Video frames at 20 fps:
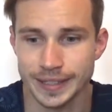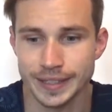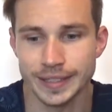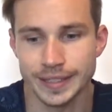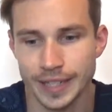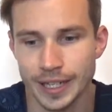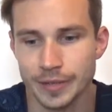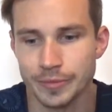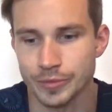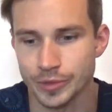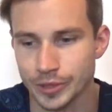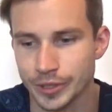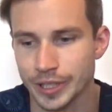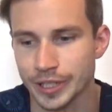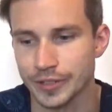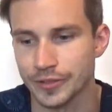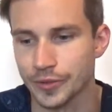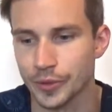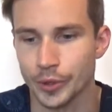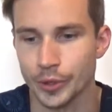and I'm
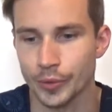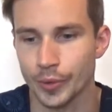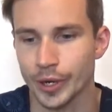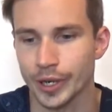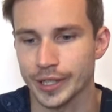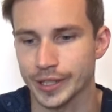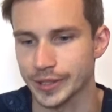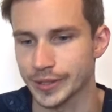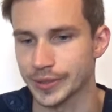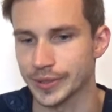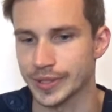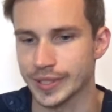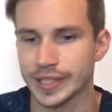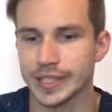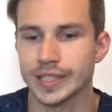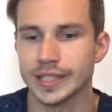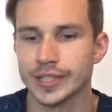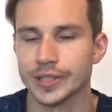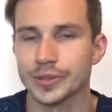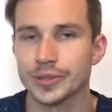looking forward to
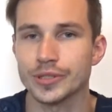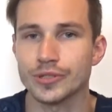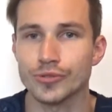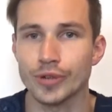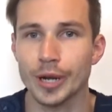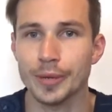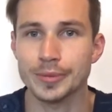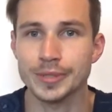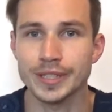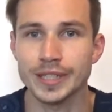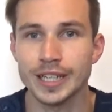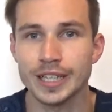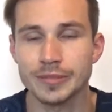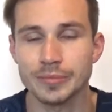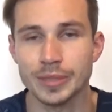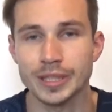see those stripes again,